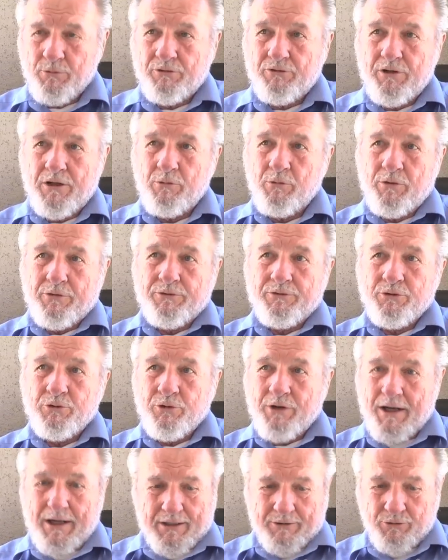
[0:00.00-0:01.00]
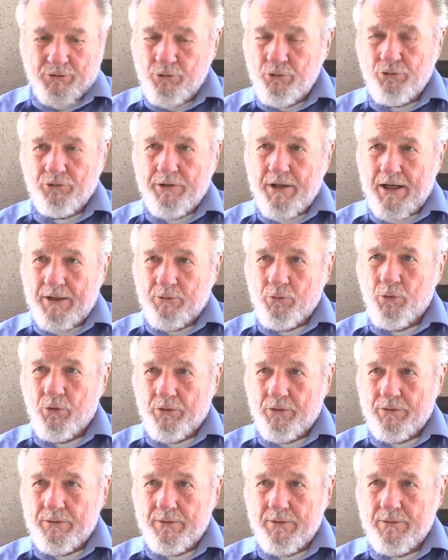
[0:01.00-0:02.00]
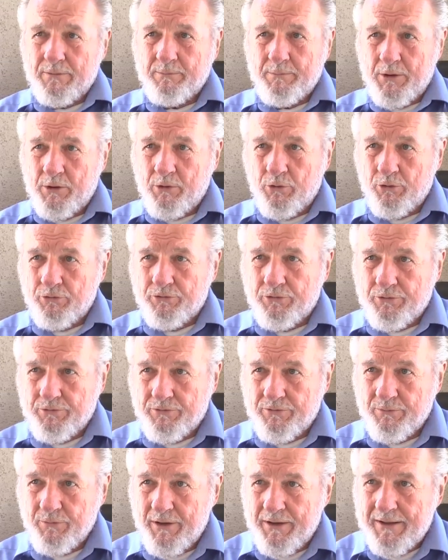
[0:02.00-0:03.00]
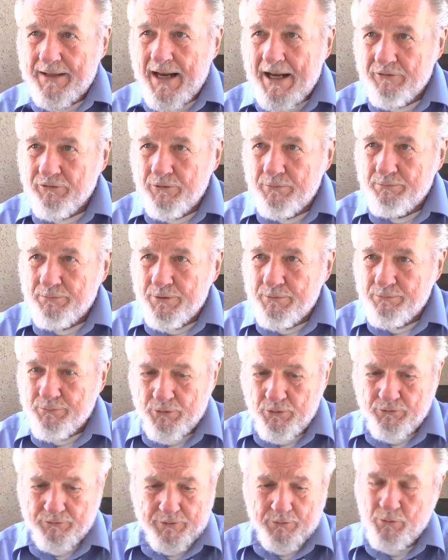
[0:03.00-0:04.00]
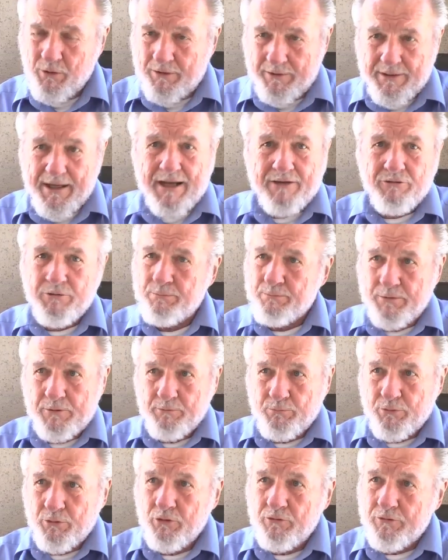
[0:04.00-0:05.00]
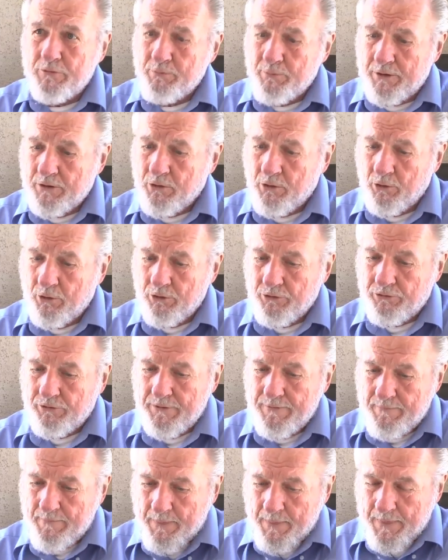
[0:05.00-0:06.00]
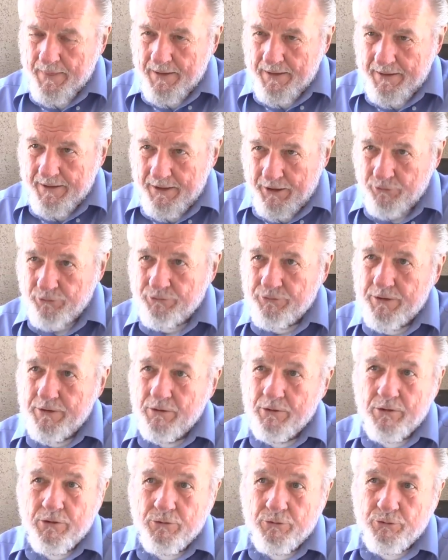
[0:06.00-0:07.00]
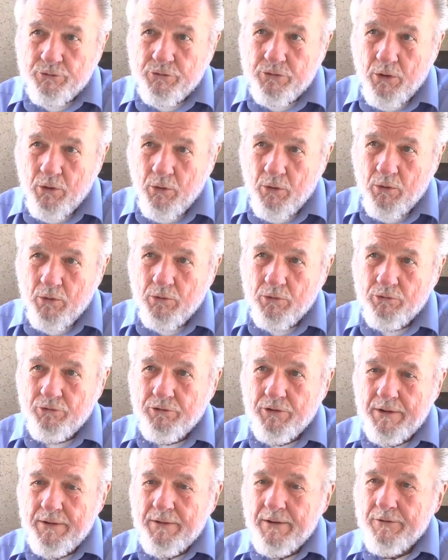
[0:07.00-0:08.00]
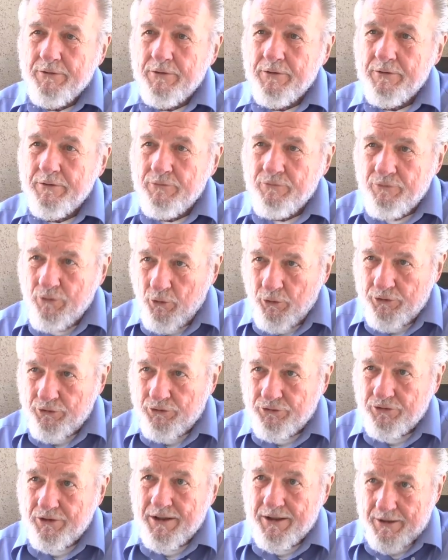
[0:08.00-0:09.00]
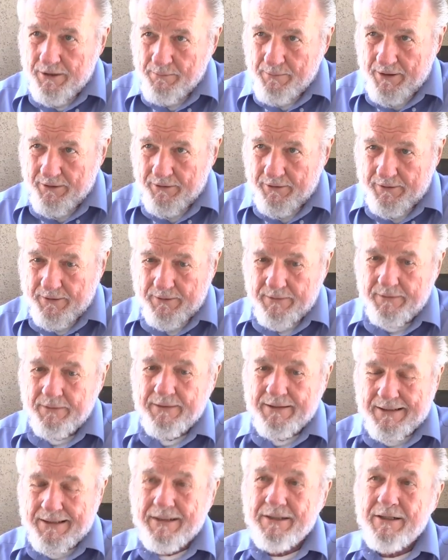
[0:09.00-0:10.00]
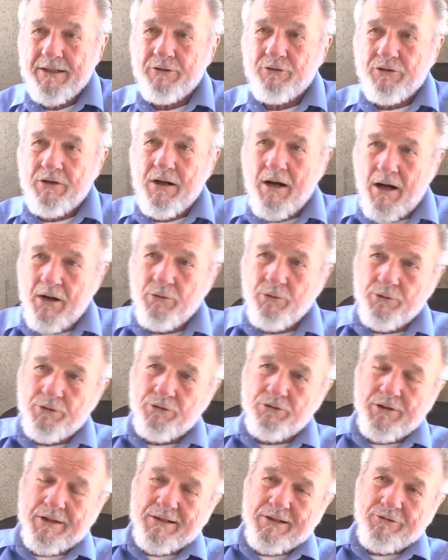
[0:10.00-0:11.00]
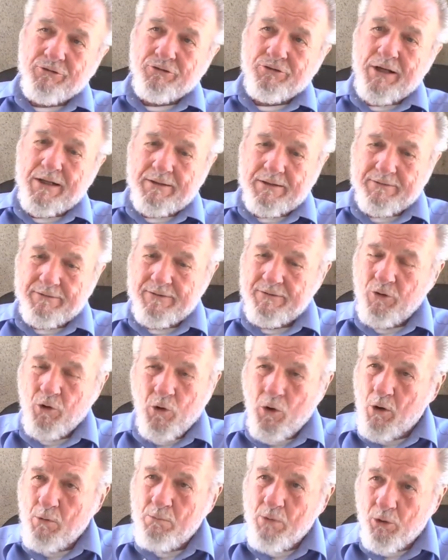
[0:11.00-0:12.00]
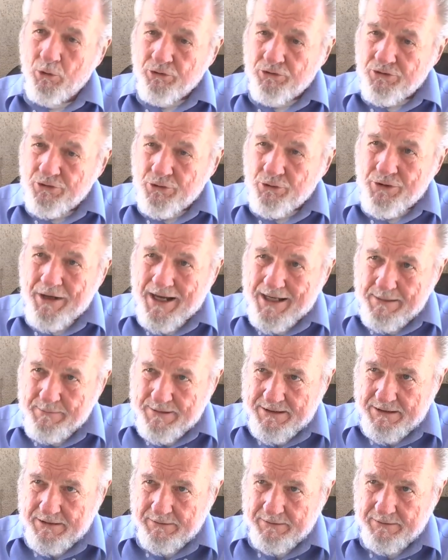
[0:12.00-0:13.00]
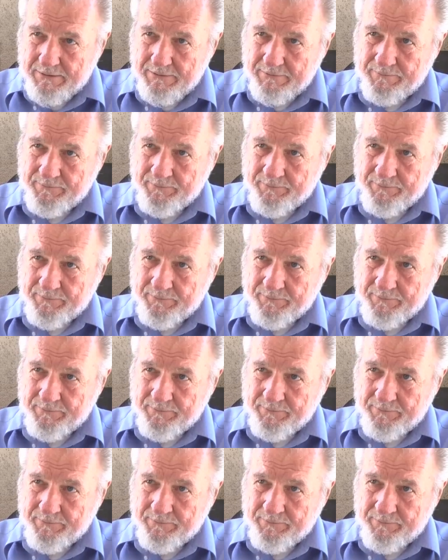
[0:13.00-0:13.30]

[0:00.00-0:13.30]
would say, well, you can't use that word because it hasn't been proven. Well, it hasn't been proven because Israel controls the voice in America, in its Congress and its Senate, almost unanimously.